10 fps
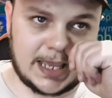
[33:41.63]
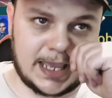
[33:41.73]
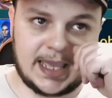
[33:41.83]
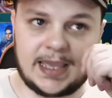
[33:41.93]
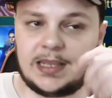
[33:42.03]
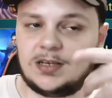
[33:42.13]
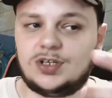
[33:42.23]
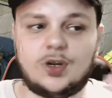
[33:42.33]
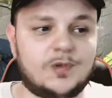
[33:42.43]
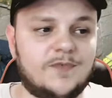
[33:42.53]
and
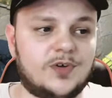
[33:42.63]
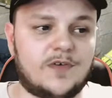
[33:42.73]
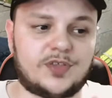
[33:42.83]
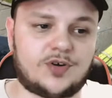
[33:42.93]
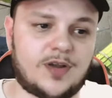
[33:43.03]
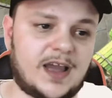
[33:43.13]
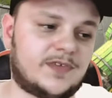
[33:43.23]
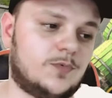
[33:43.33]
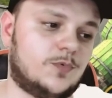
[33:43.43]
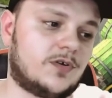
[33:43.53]
we went over the
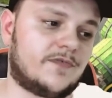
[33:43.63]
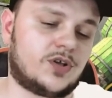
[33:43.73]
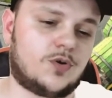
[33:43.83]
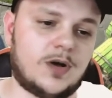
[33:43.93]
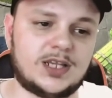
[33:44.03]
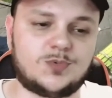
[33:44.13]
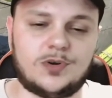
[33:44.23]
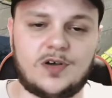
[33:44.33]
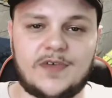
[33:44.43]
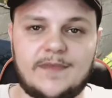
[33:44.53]
crafting, went over the quest,
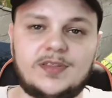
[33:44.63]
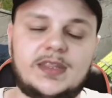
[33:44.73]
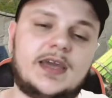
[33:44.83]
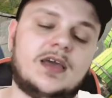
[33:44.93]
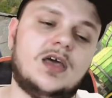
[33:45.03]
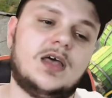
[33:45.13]
went over everything.